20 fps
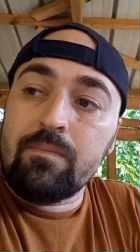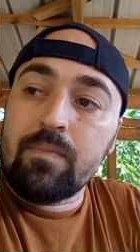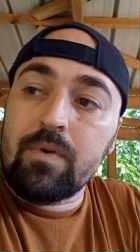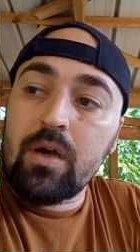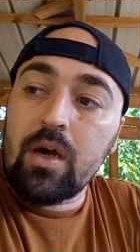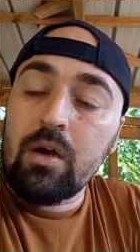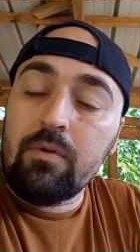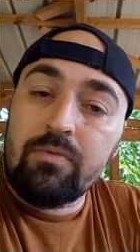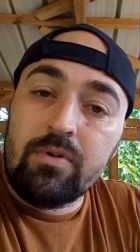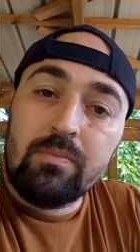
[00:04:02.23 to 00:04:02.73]

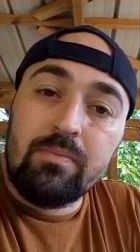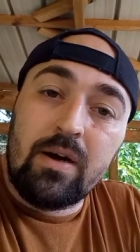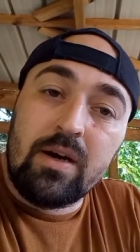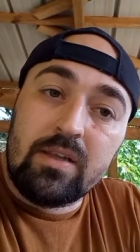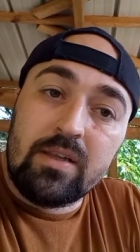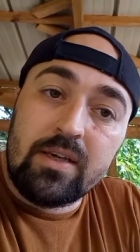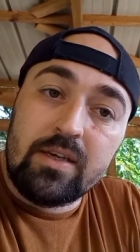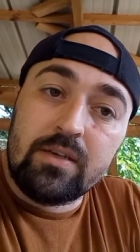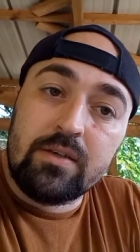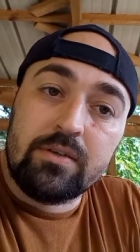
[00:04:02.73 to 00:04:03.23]
Hopefully by
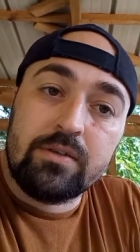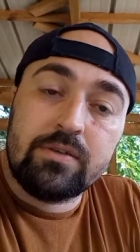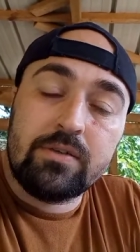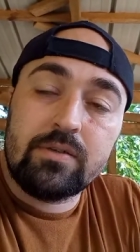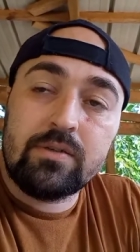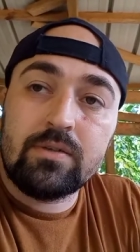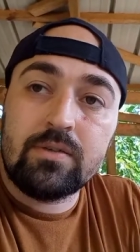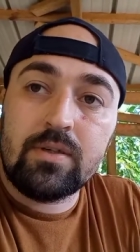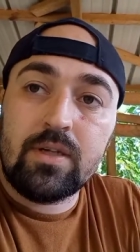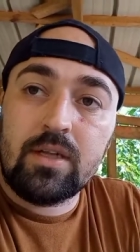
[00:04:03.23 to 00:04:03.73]
then
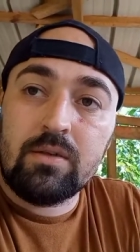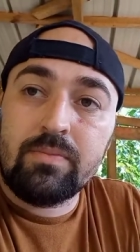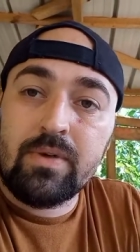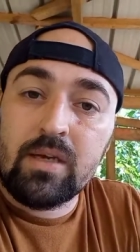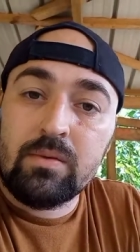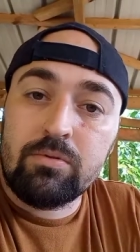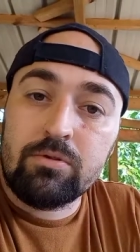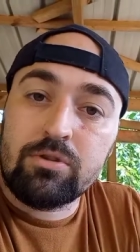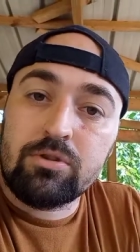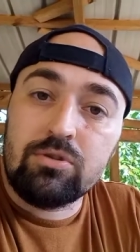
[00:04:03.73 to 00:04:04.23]
I'll be
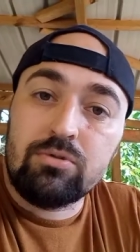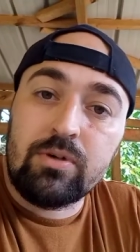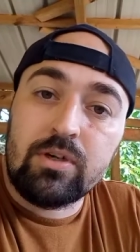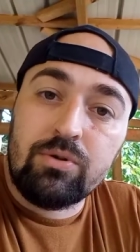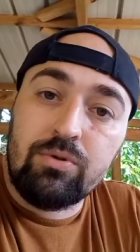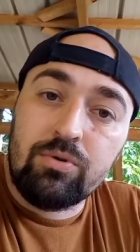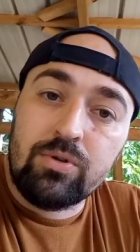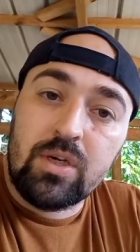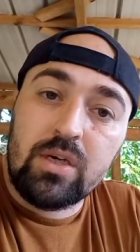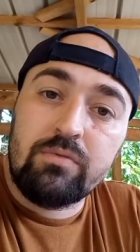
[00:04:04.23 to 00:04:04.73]
able to
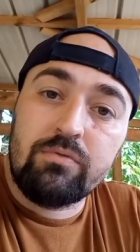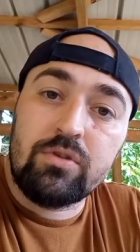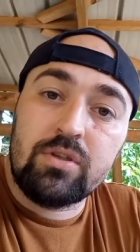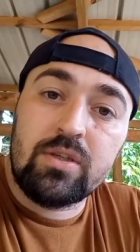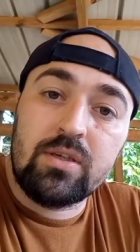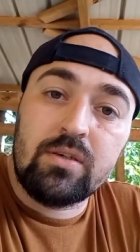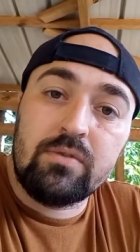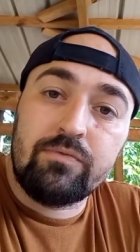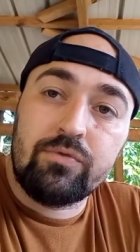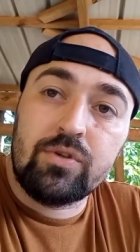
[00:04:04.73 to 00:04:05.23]
record
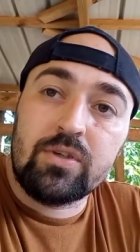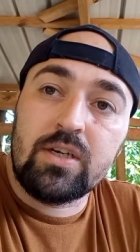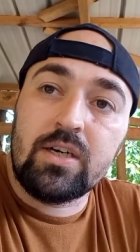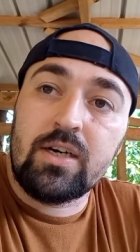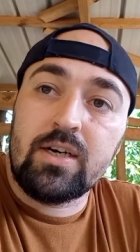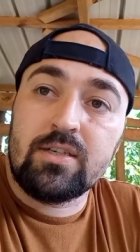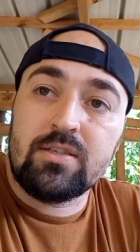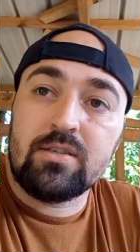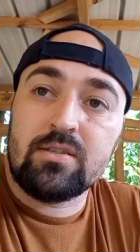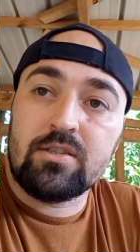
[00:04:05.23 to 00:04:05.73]
everything for you
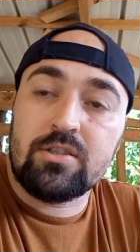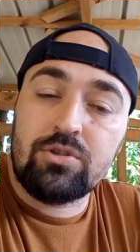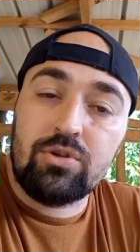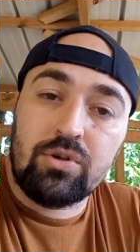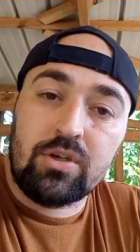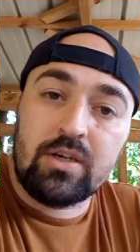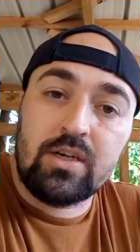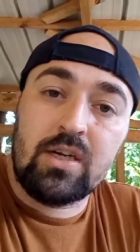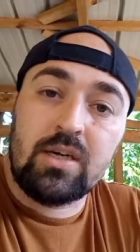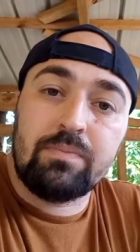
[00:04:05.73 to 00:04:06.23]
guys and start
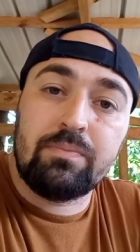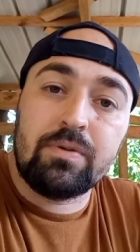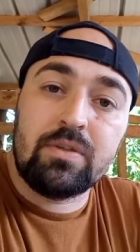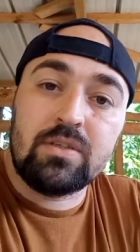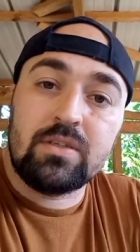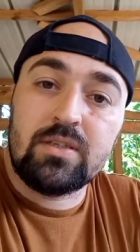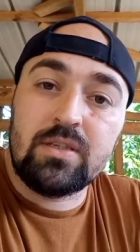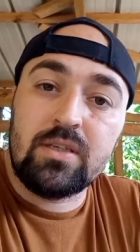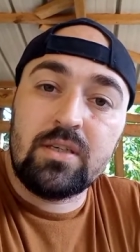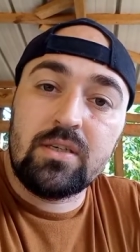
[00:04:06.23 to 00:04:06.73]
it up and
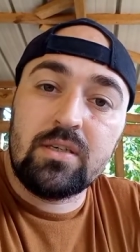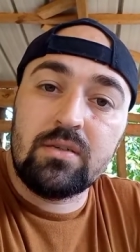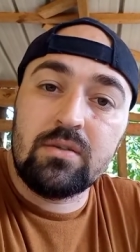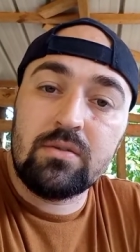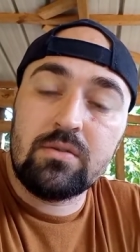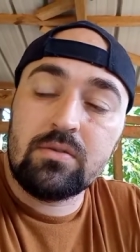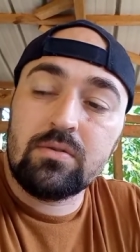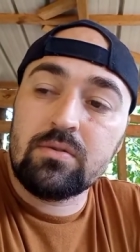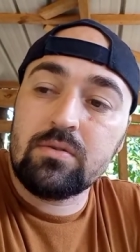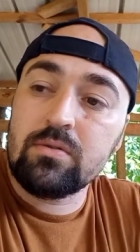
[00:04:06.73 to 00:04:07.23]
see
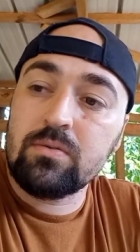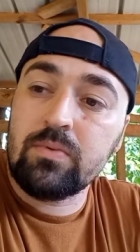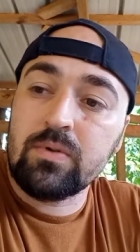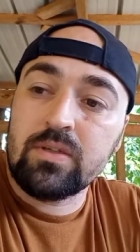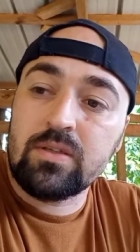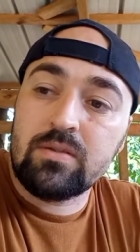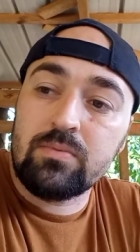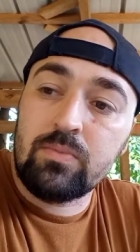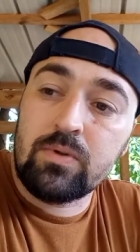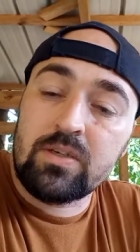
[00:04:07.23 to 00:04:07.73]

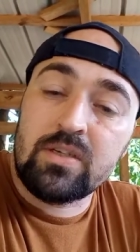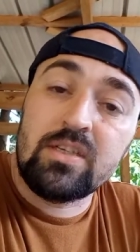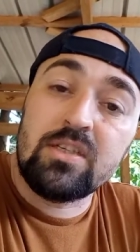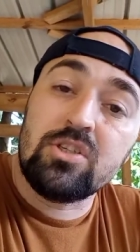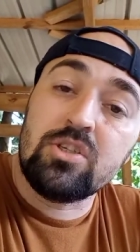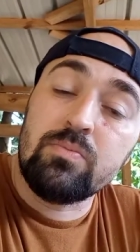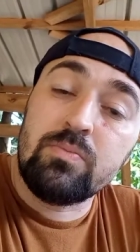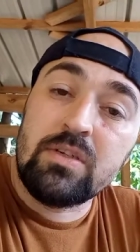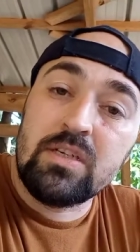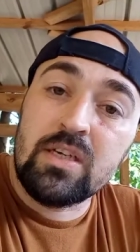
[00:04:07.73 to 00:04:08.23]
what needs
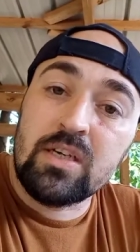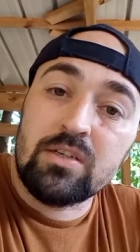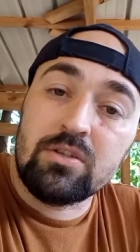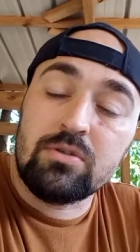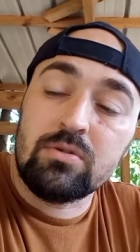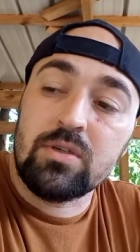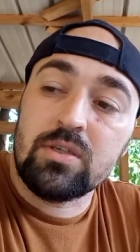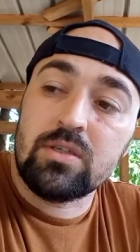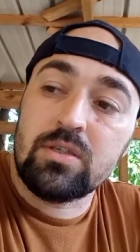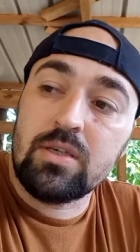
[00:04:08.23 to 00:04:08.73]
to be done
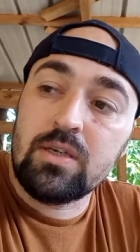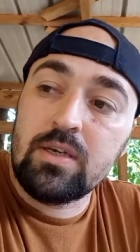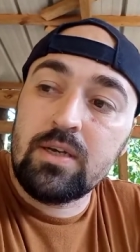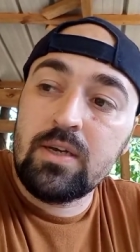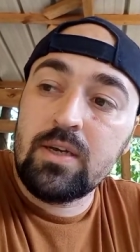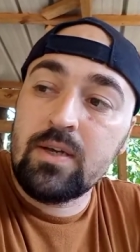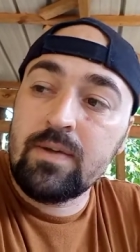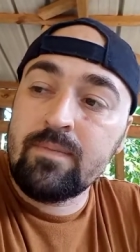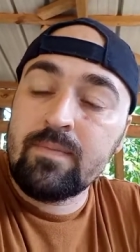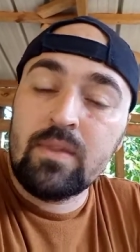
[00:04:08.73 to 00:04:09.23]
to it.
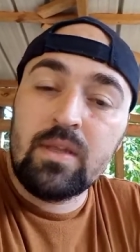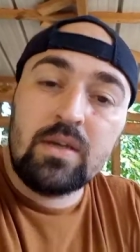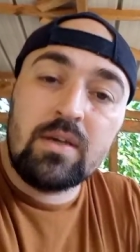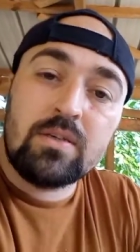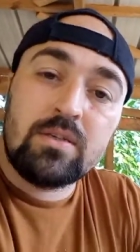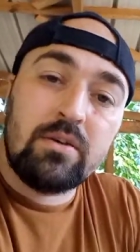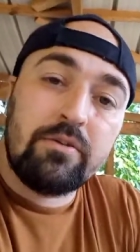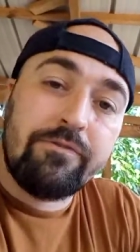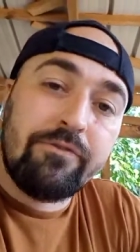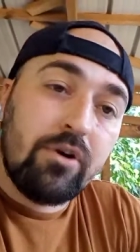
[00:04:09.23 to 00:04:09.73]

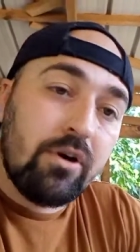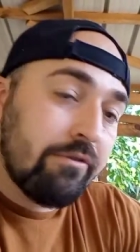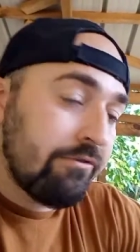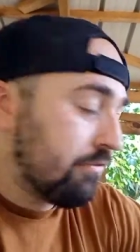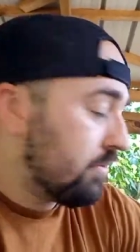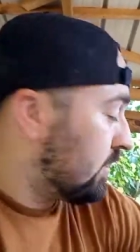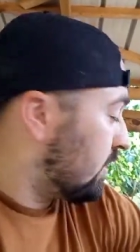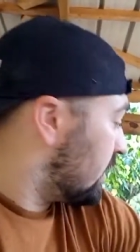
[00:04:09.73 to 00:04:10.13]
So far I've figured